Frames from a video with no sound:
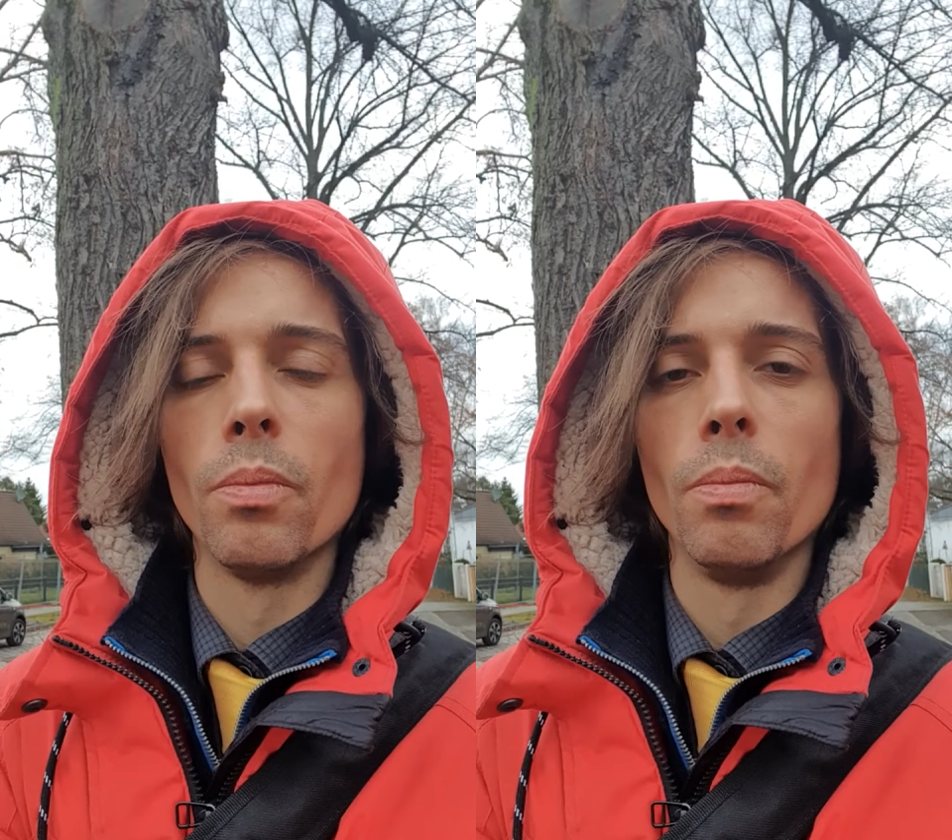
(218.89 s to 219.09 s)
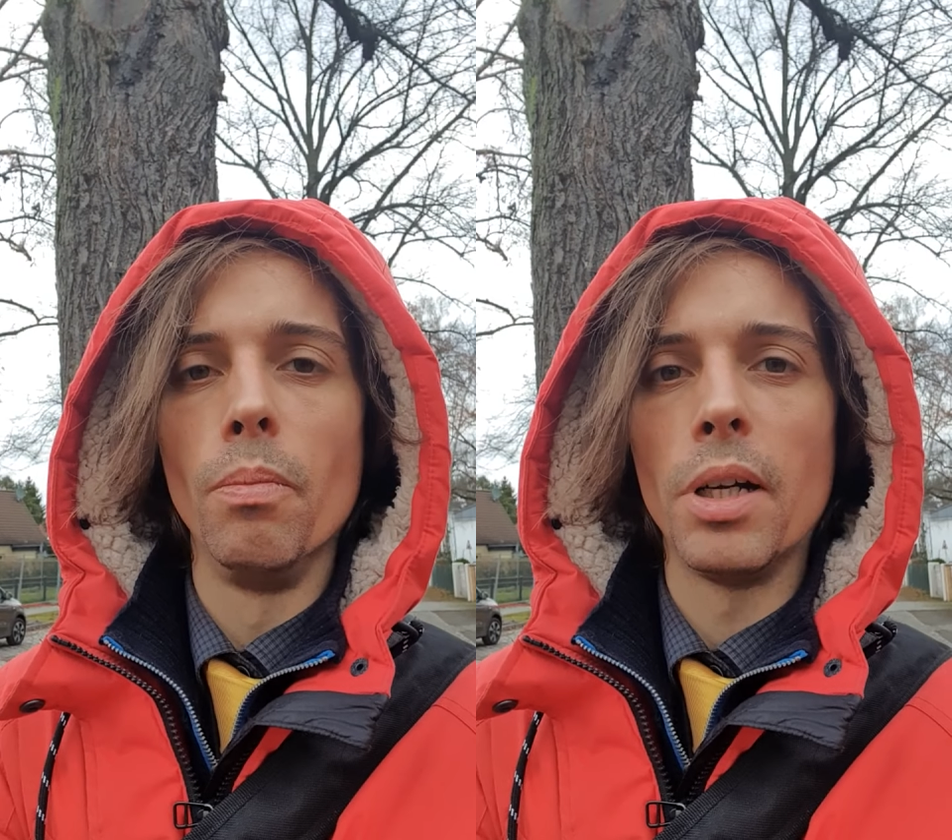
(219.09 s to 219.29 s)

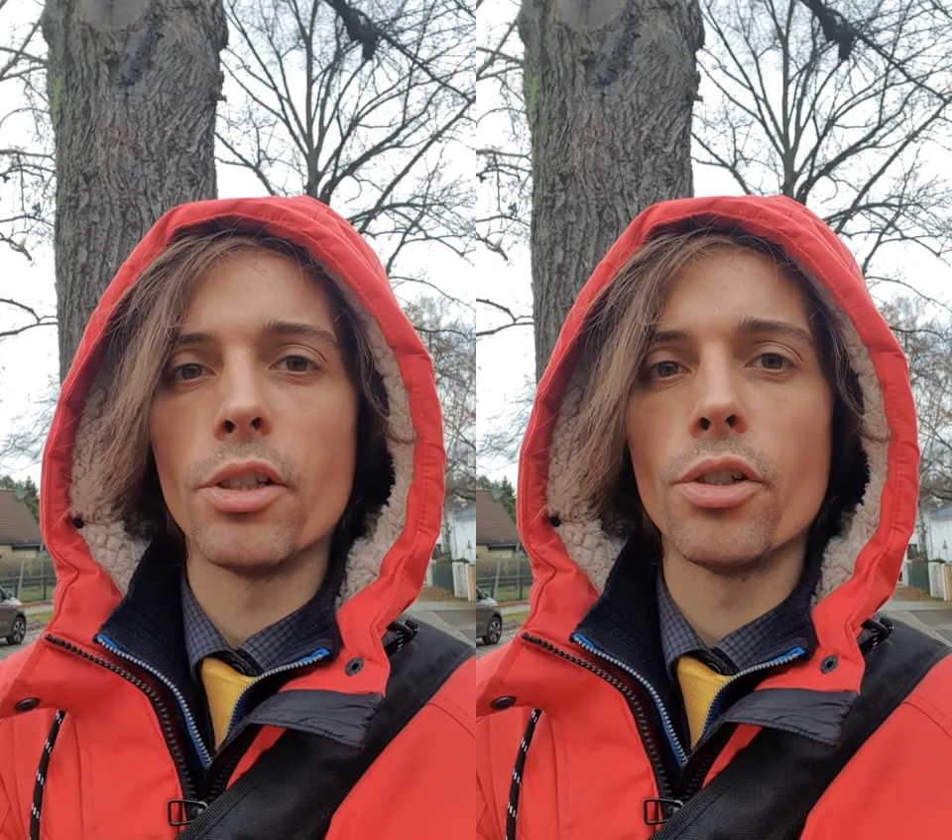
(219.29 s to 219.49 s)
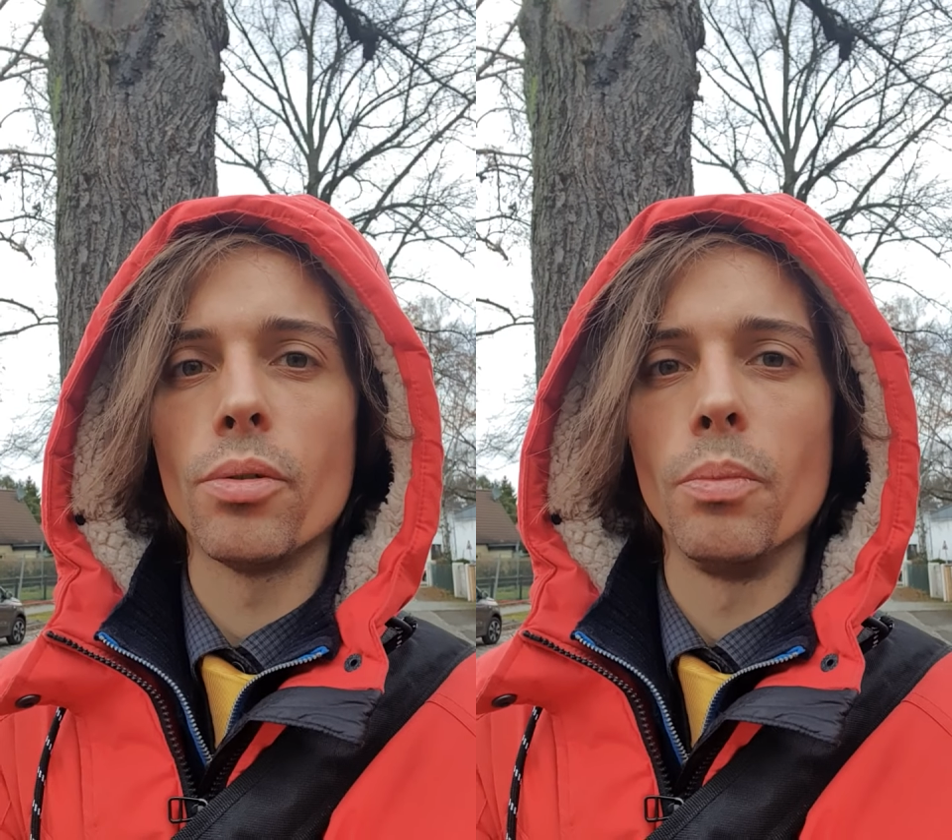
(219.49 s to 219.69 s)

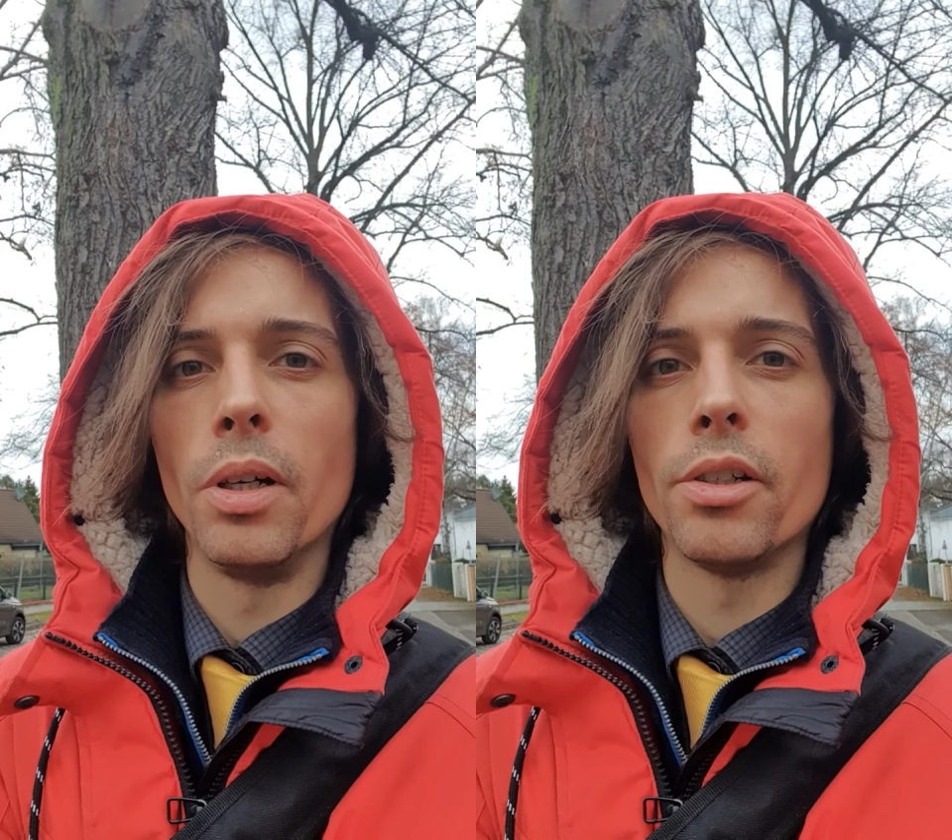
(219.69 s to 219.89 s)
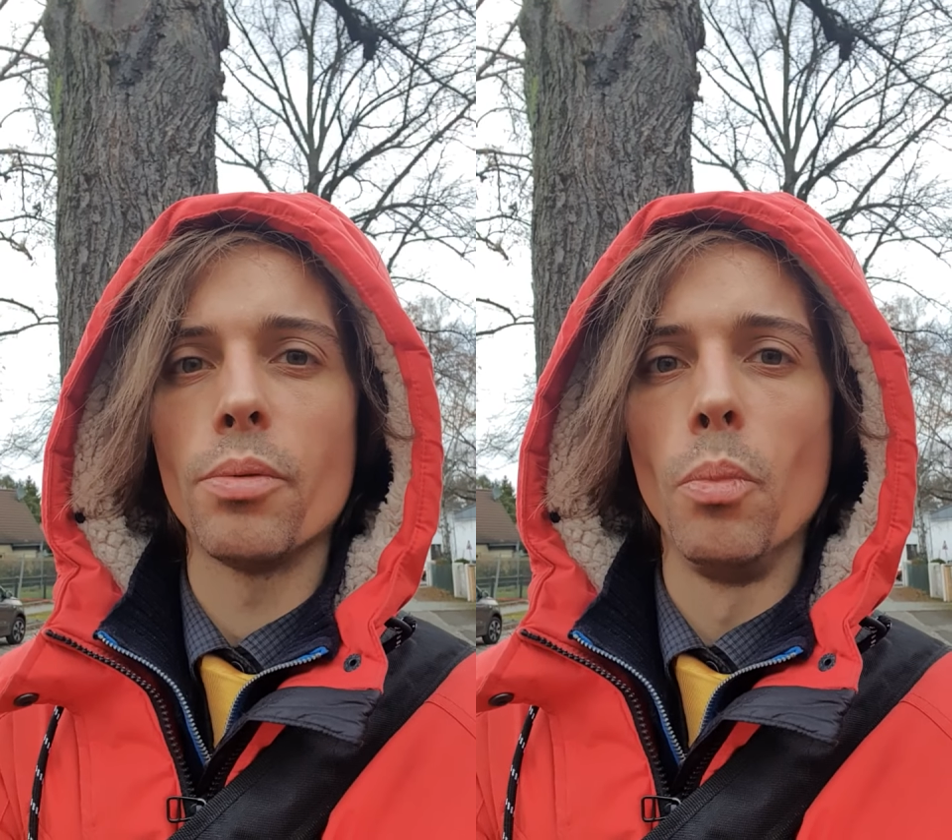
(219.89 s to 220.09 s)
much,
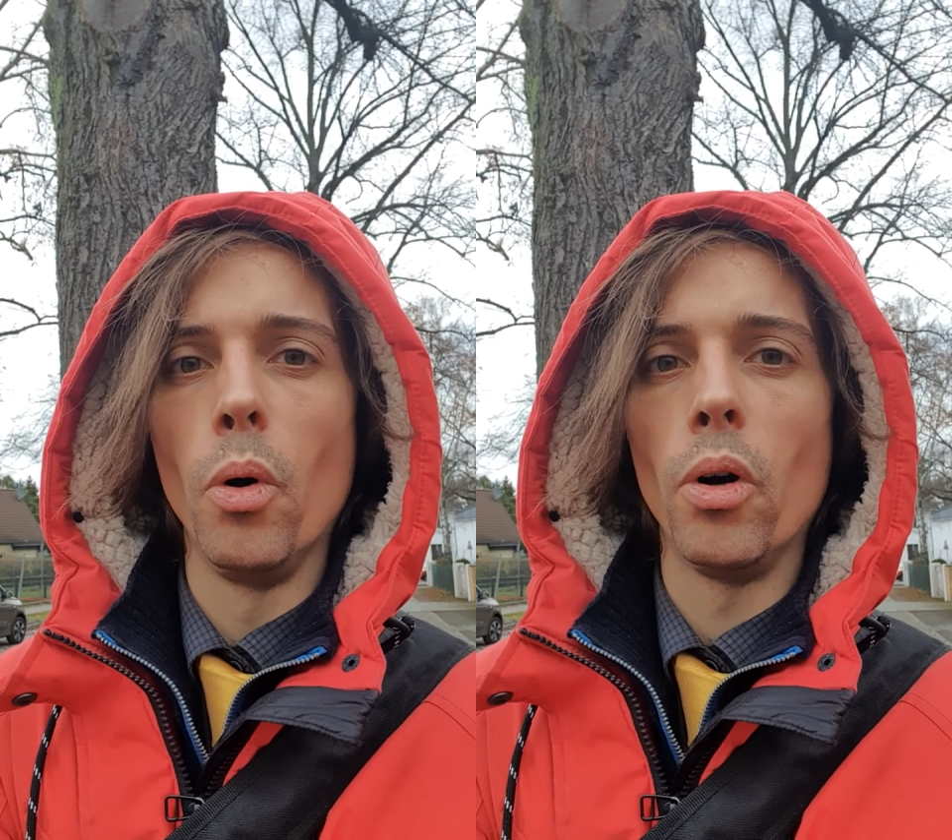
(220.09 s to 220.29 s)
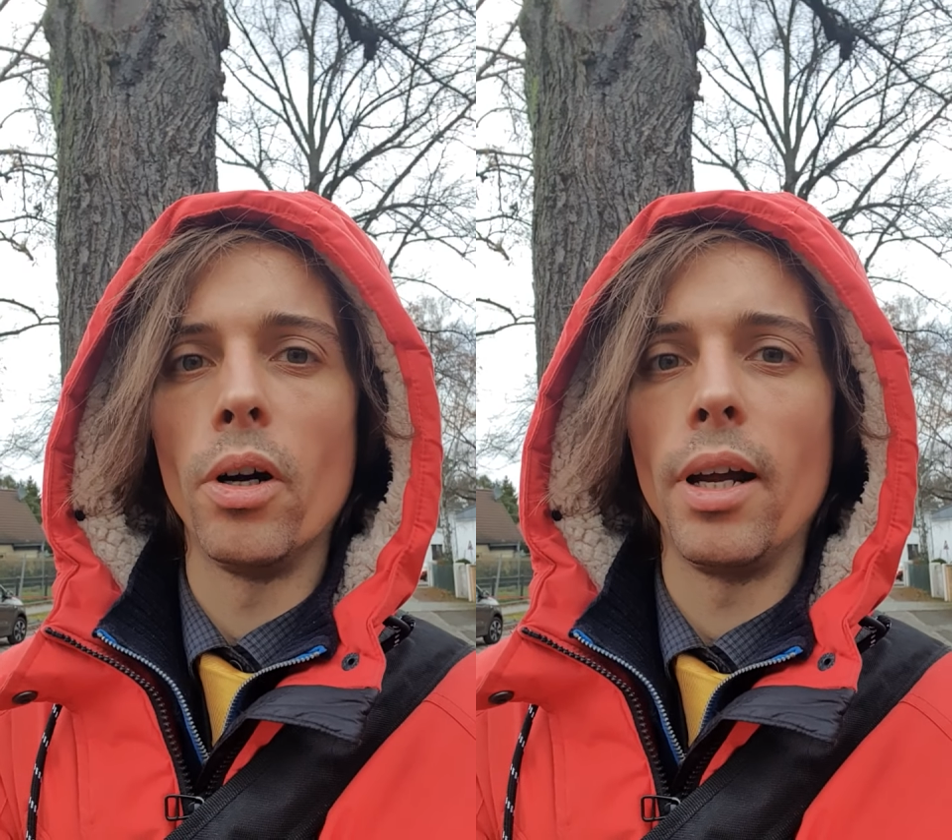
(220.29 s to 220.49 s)
much
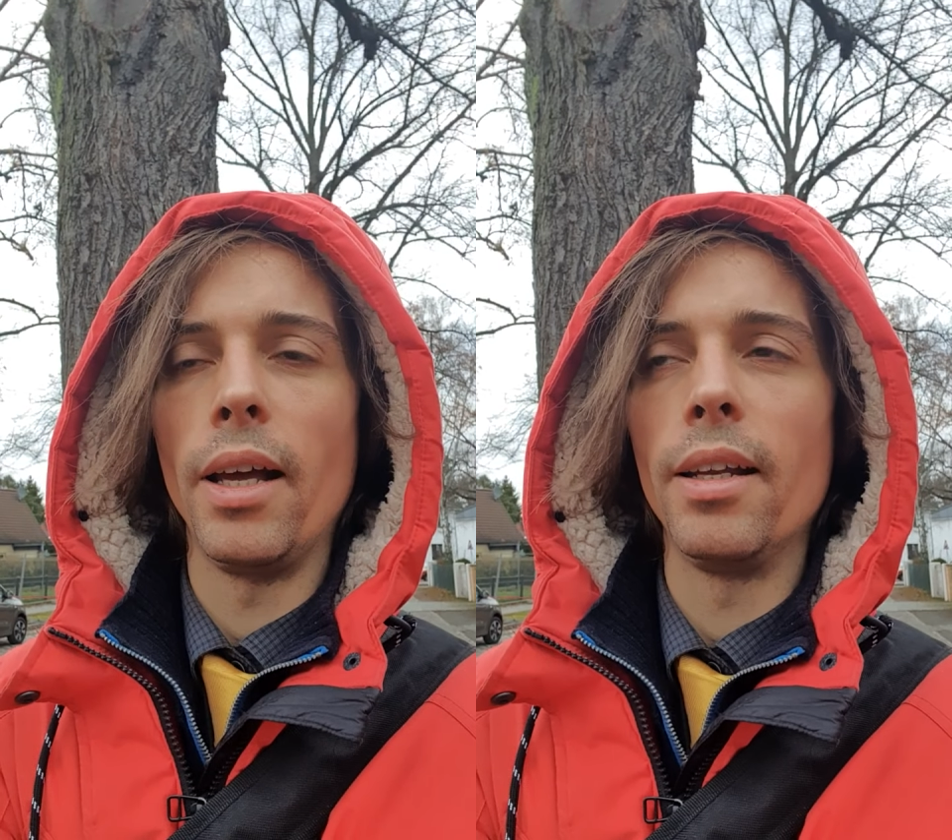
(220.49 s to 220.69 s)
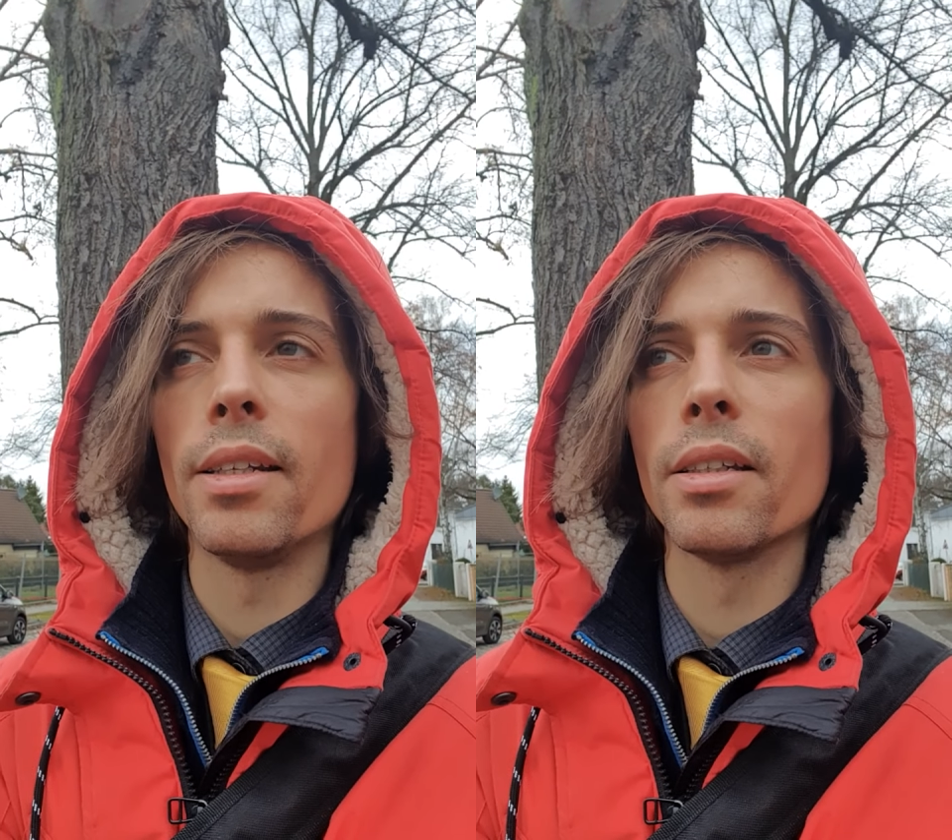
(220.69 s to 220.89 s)
more
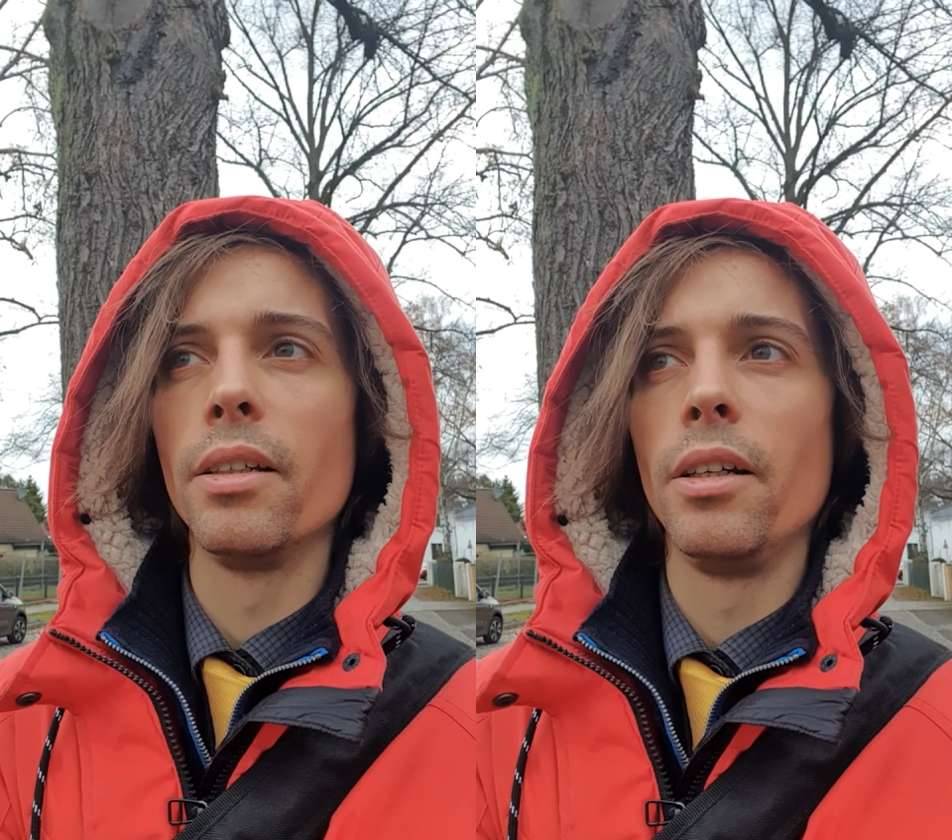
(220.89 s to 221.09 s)
and